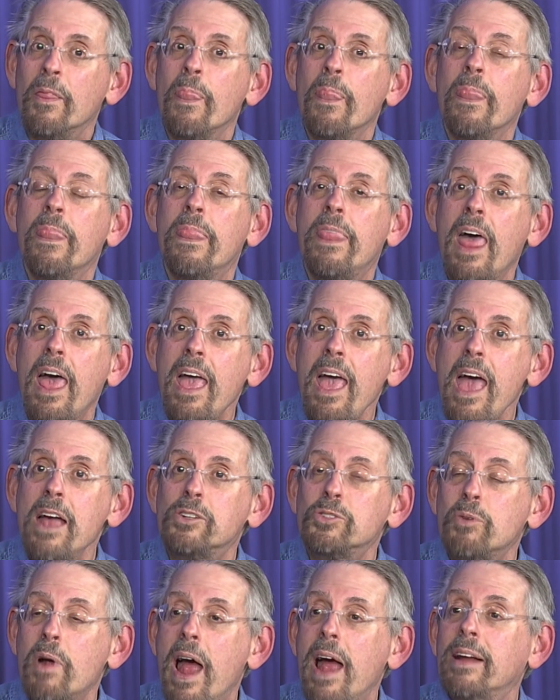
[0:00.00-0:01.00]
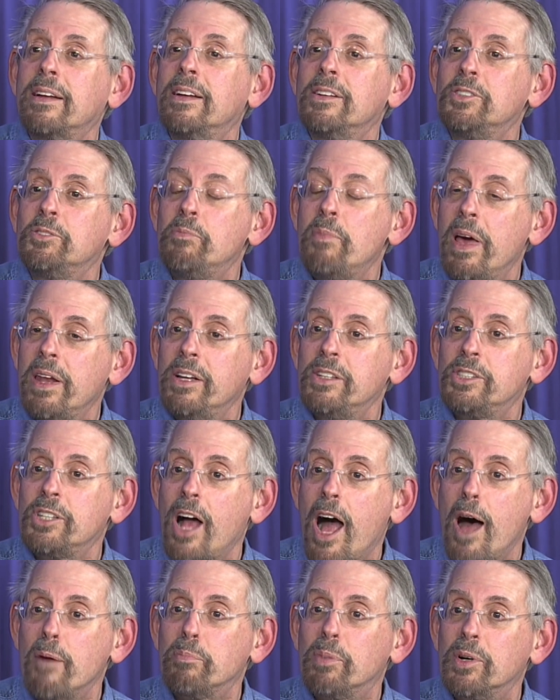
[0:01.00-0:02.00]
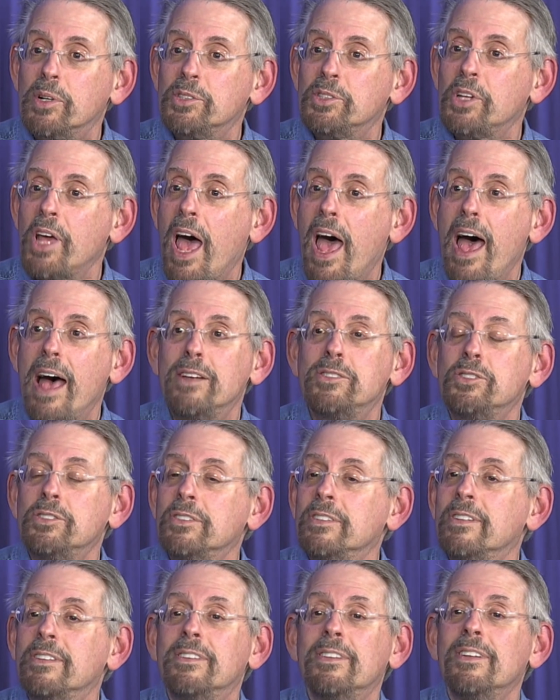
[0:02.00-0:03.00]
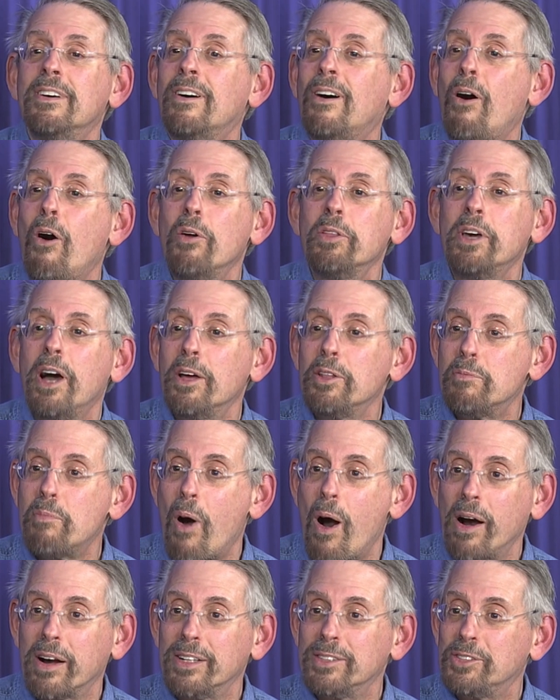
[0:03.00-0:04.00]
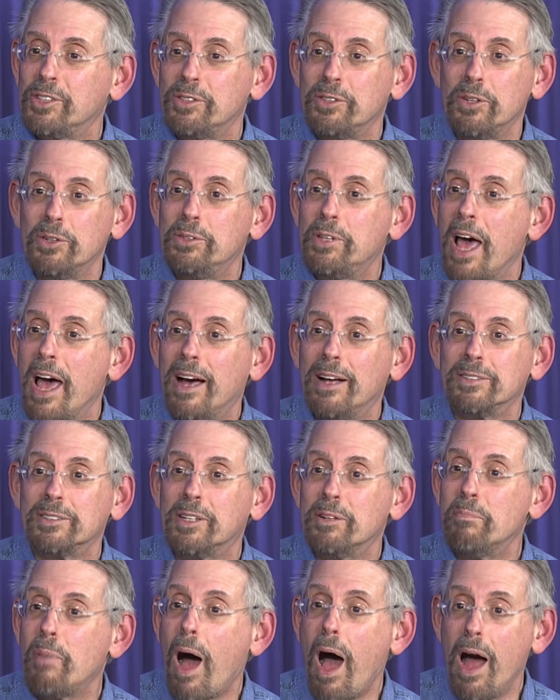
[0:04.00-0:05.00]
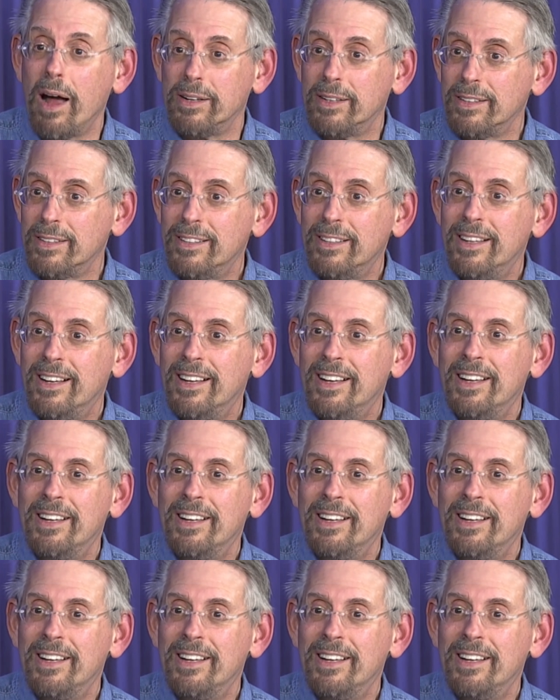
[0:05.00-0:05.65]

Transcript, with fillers: they had tracked as many shoppers as all the other markets in Newtown combined. Mm.